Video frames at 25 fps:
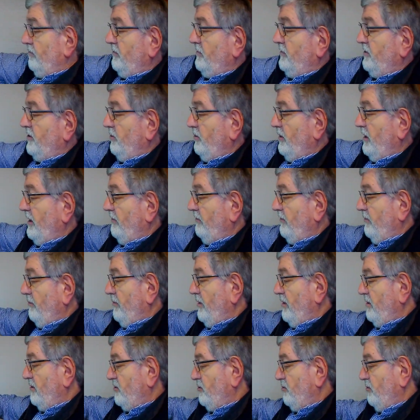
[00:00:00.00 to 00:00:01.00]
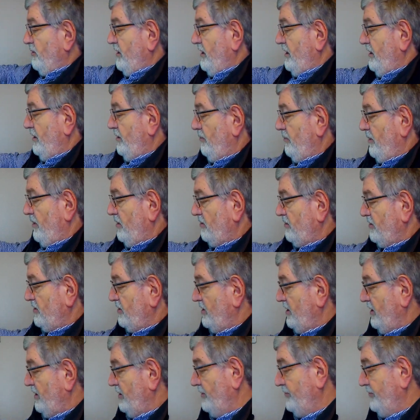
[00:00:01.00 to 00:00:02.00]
So we have a box within the box.